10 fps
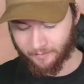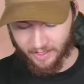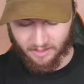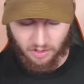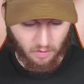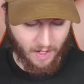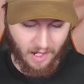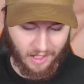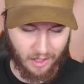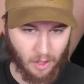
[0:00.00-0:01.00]
That's the way
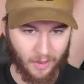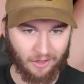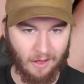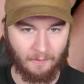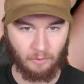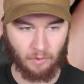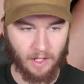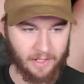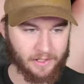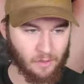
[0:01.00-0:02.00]
I go in life.
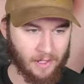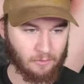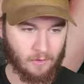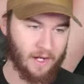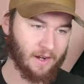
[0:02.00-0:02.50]
Right is always right.